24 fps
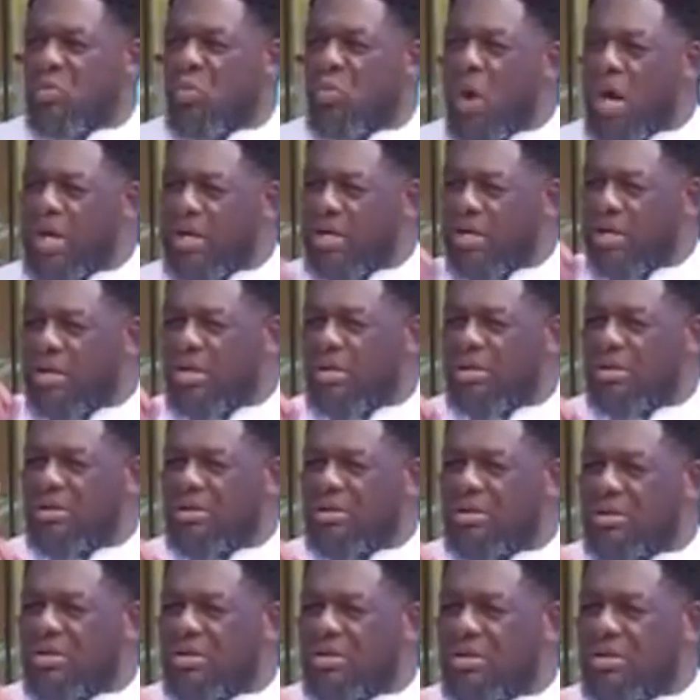One,
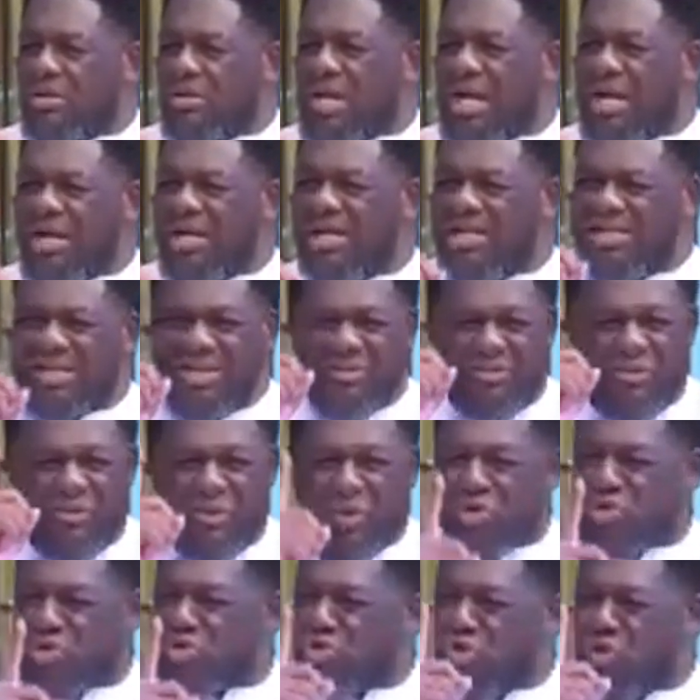
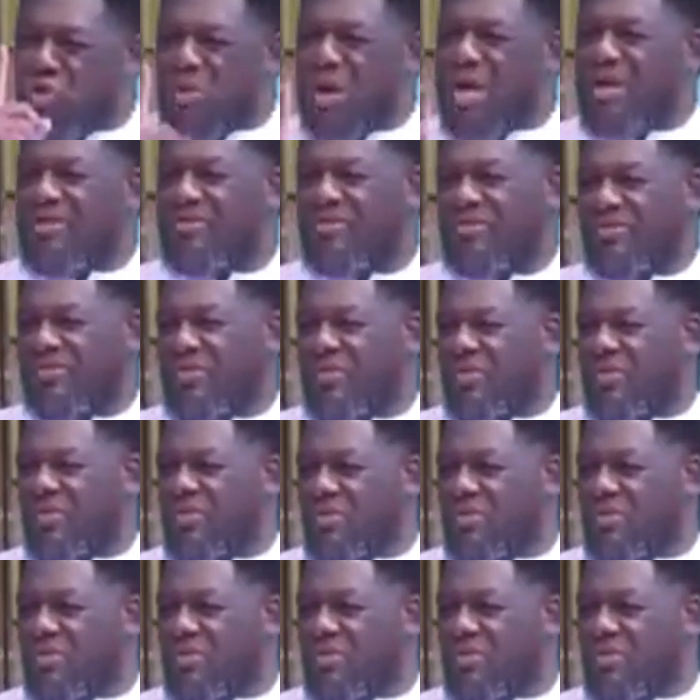divorce your wife.